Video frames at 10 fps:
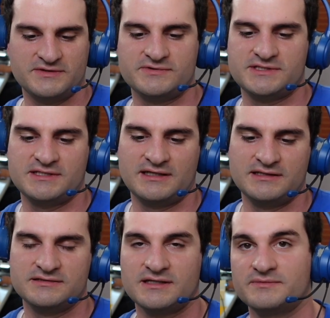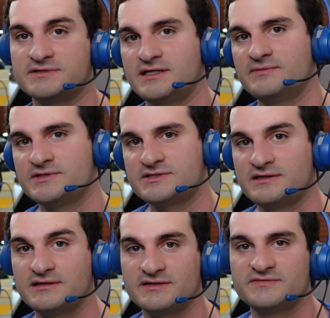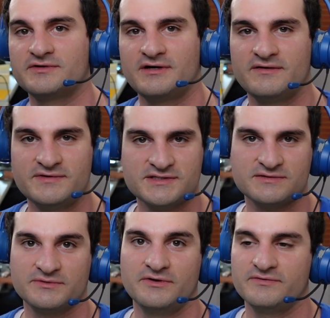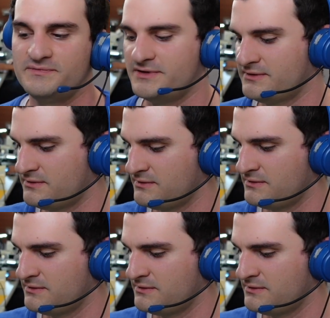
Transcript: see if we see any type of damage, anything that's very obvious, and go from there.